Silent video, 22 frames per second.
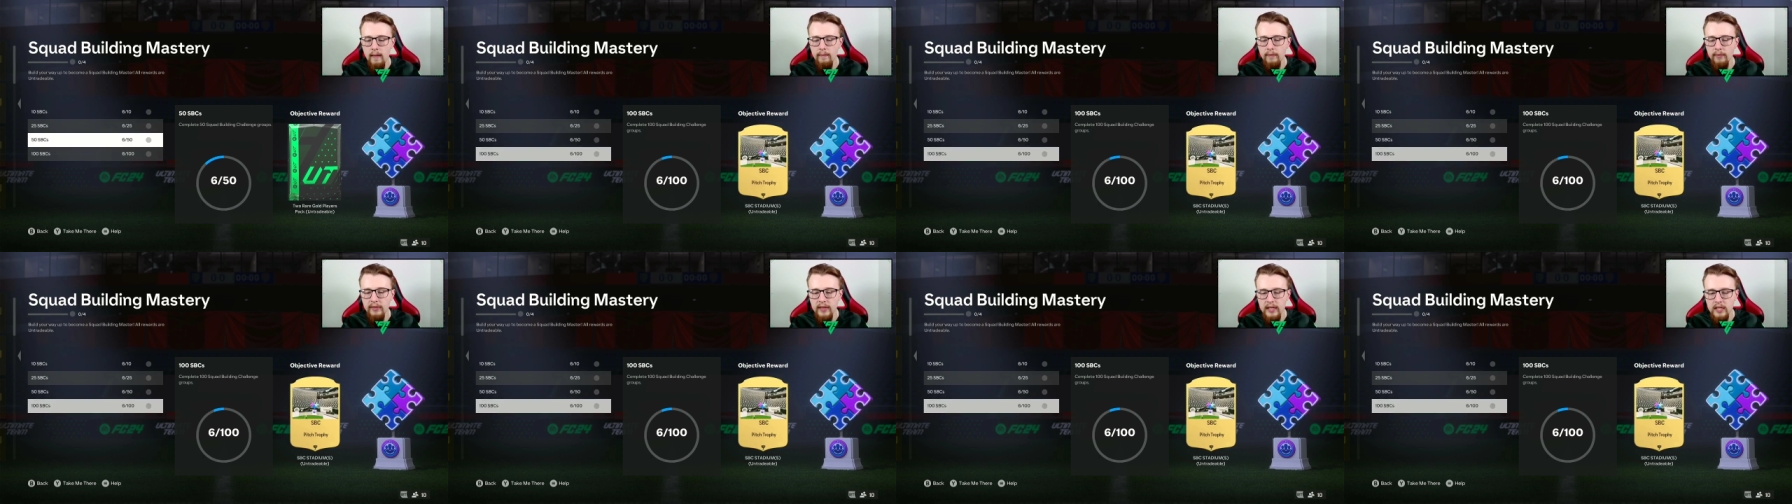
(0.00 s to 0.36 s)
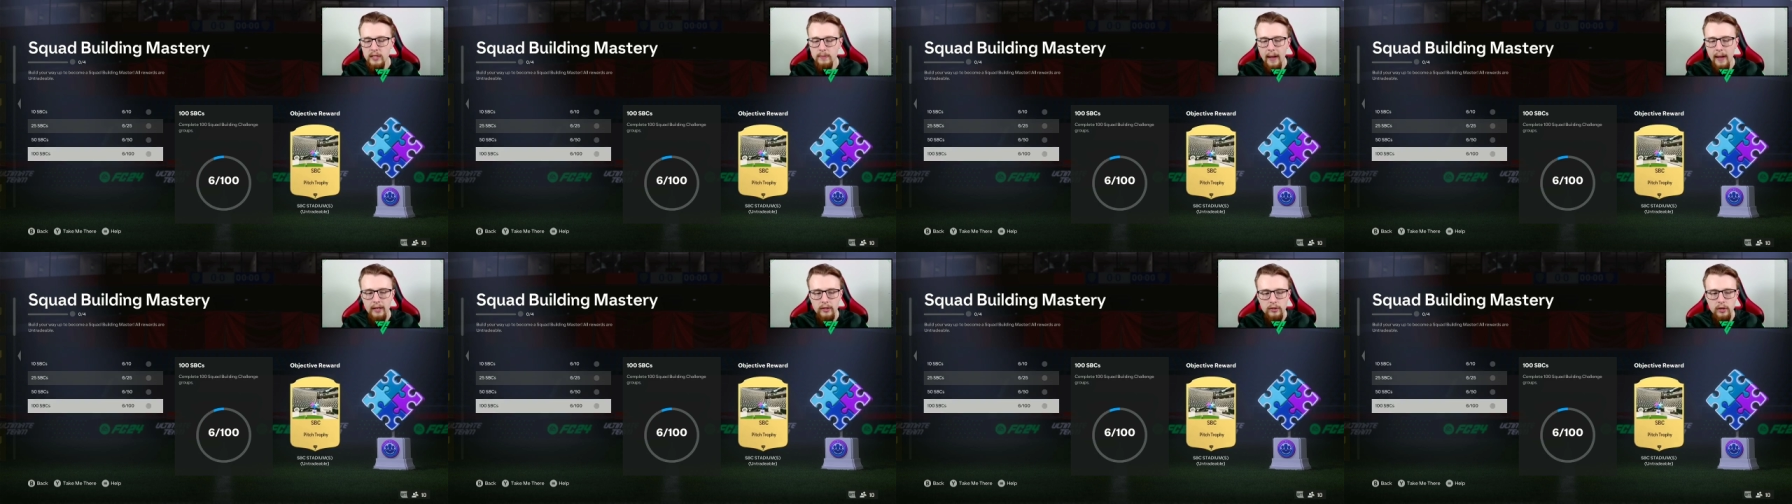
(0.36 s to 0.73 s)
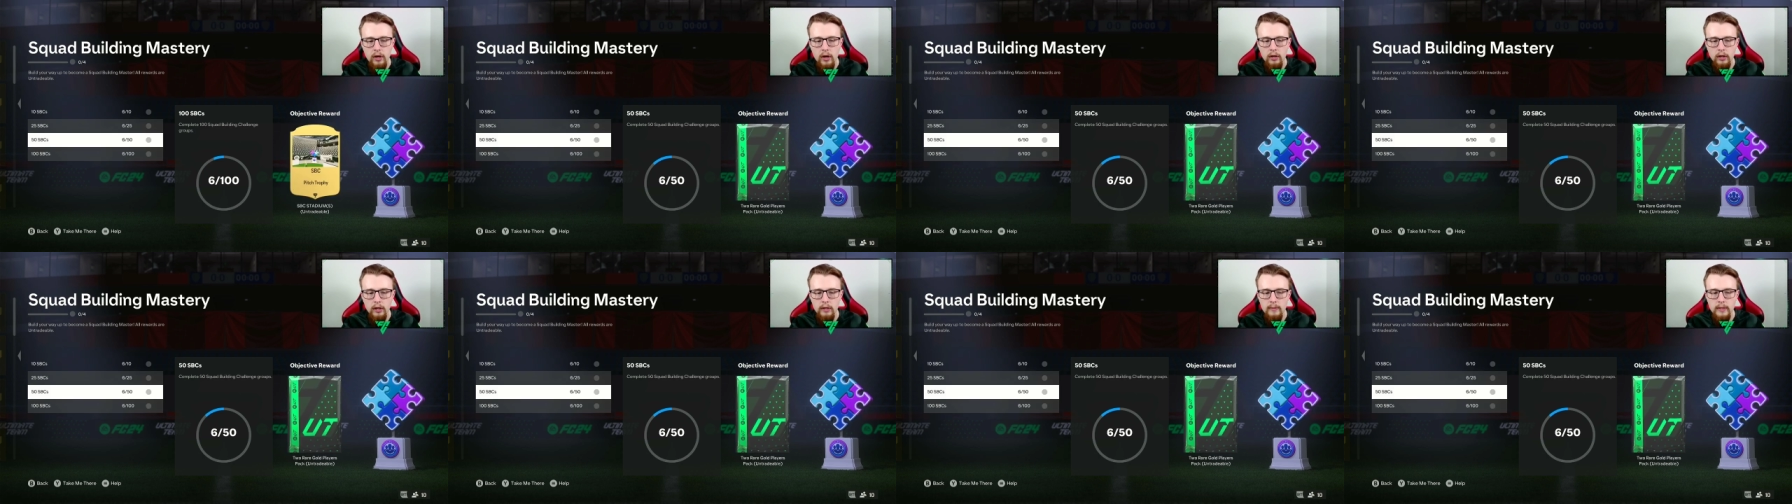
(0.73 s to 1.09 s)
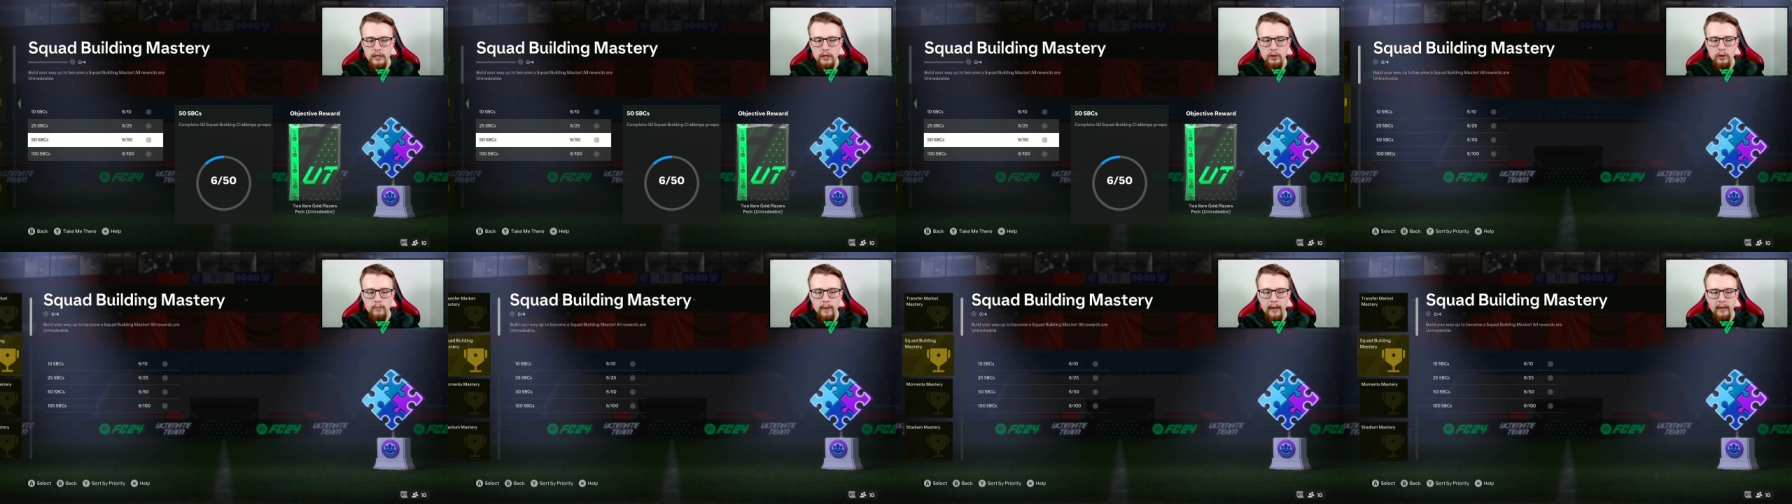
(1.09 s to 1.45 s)
these packs aren't going to be
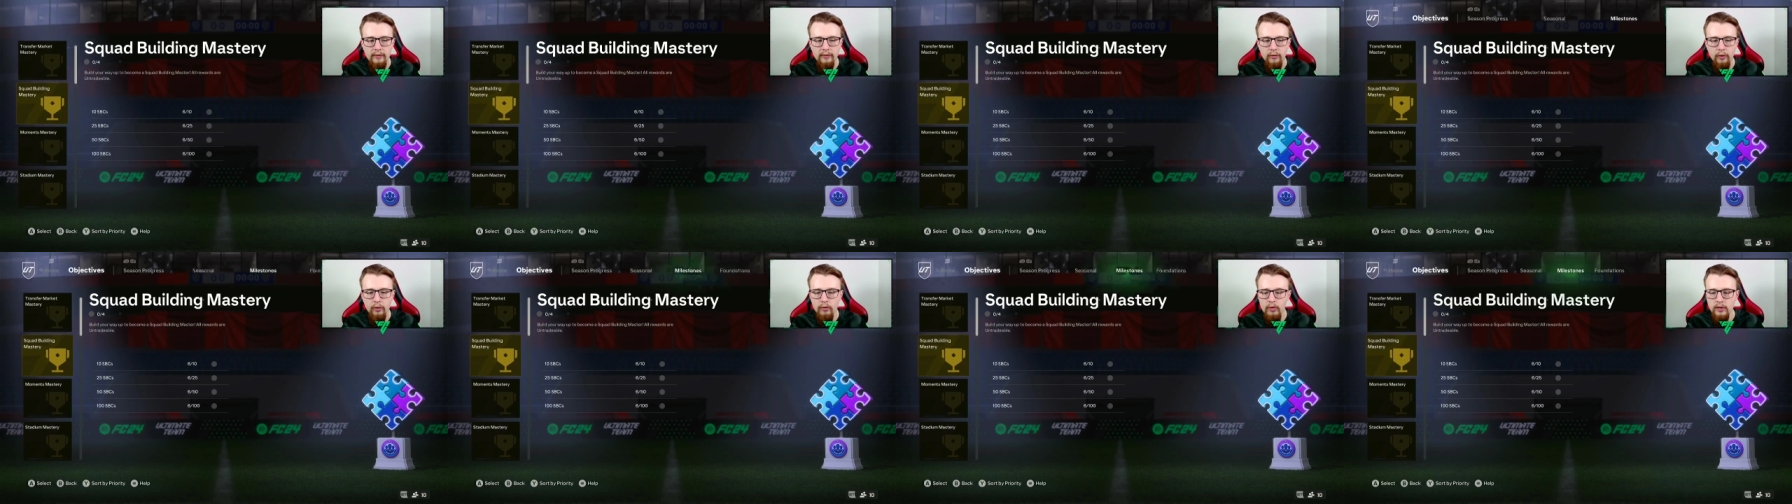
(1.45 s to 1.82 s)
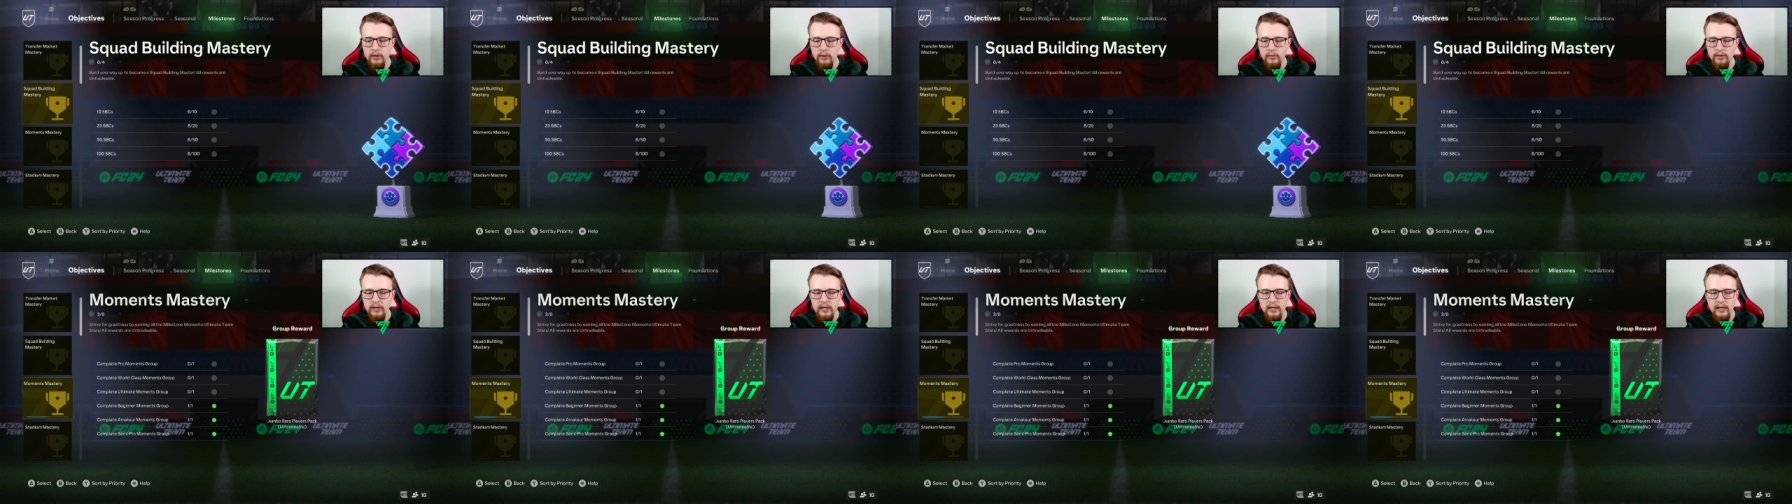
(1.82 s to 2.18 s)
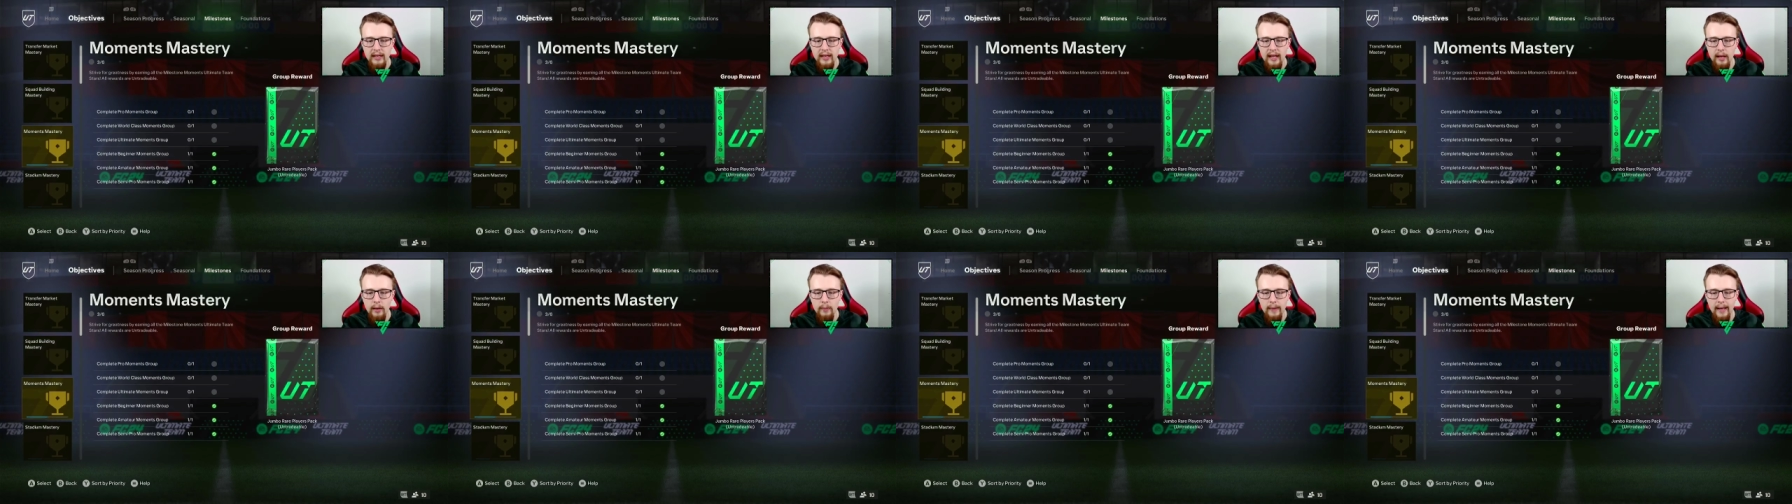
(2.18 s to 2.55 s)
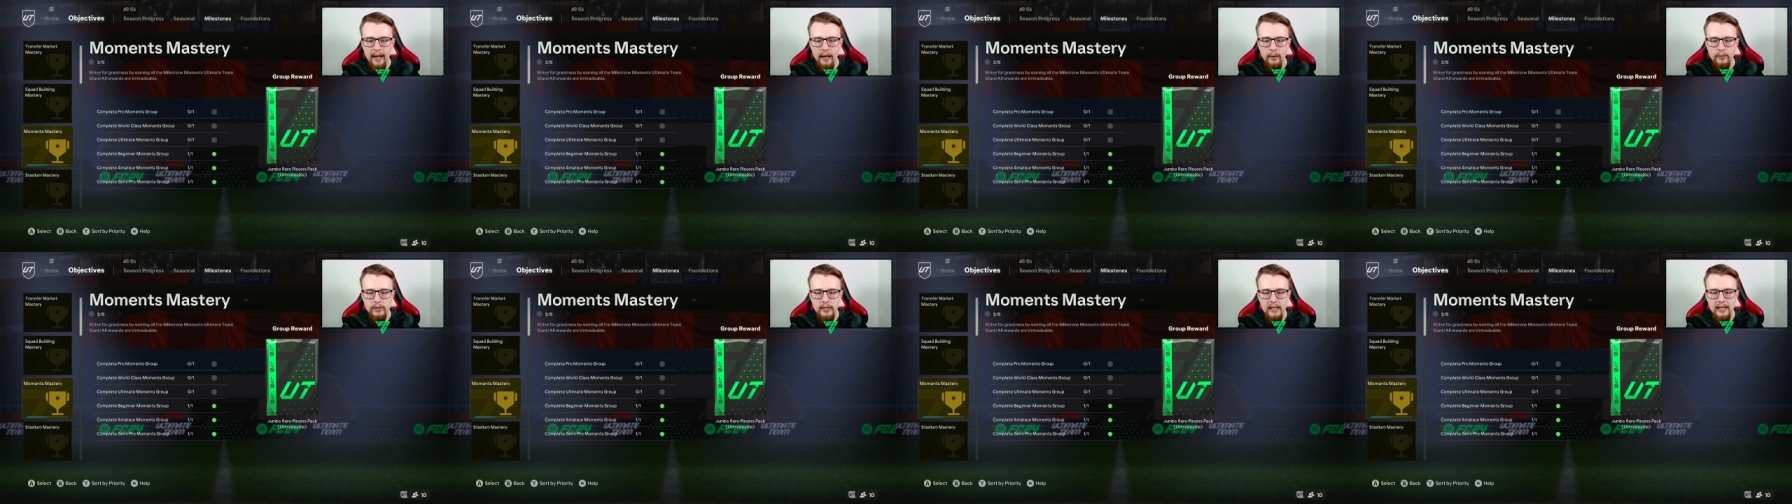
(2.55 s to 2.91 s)
too bad for us. Obviously, they help
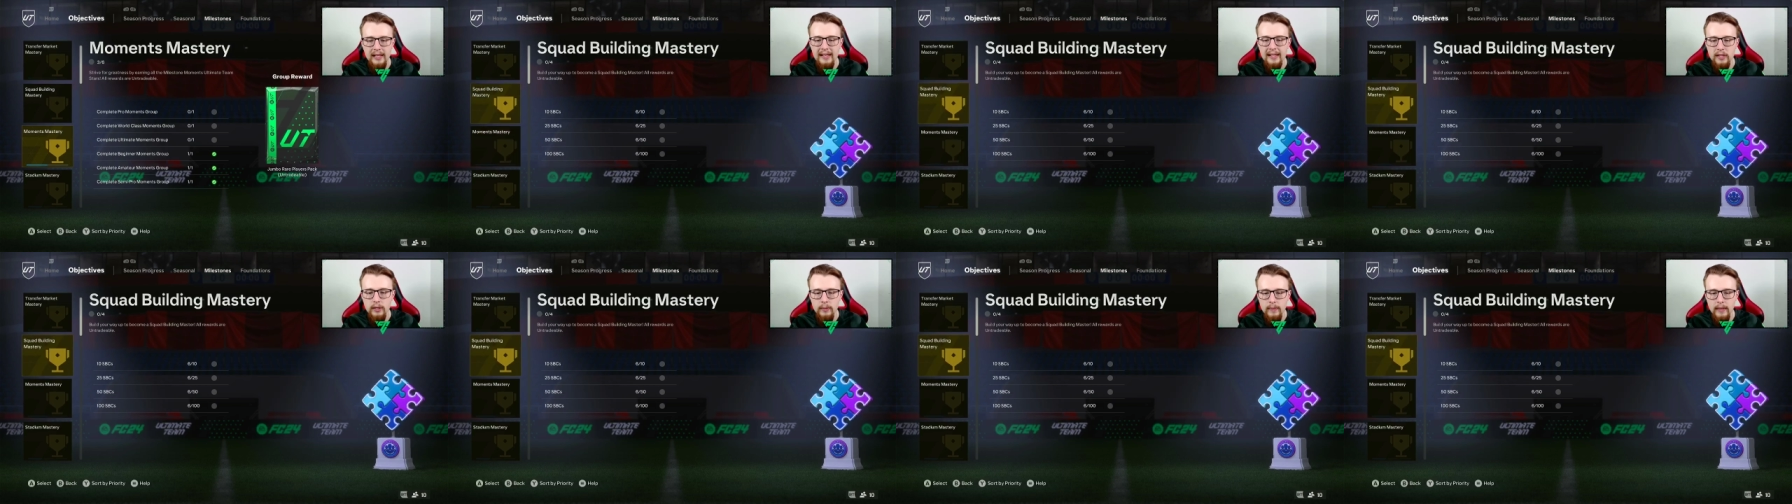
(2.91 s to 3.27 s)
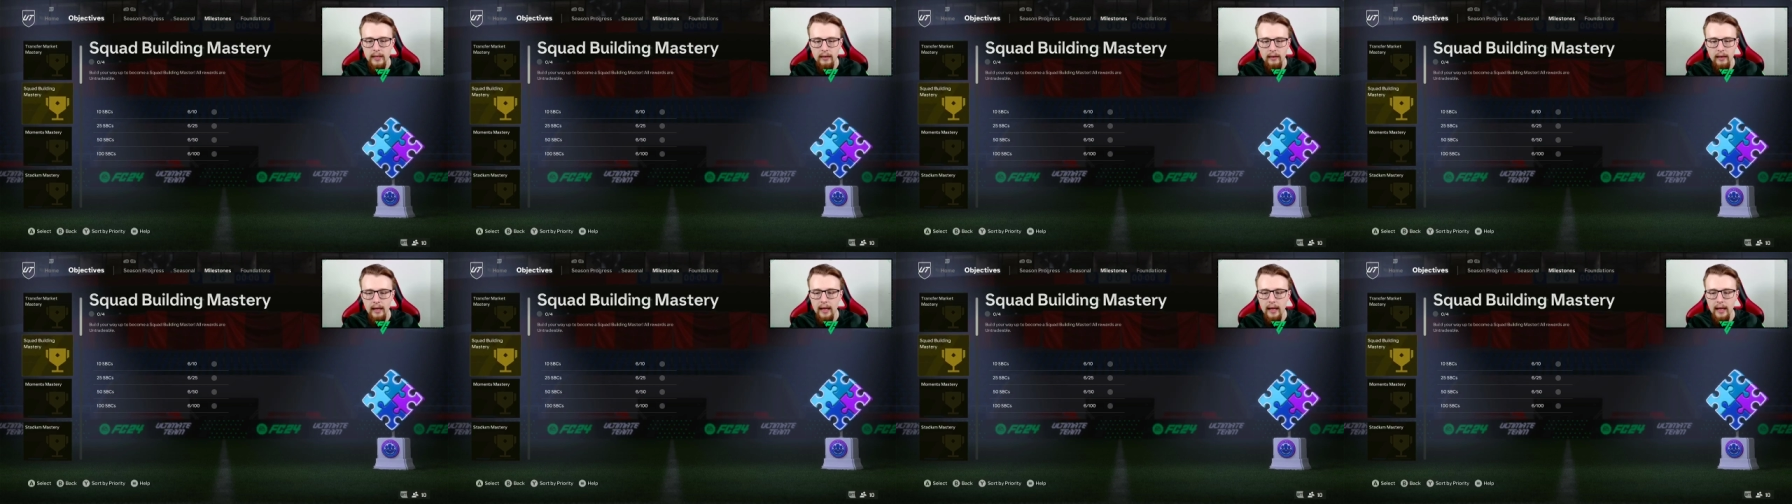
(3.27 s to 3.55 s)
out a little bit.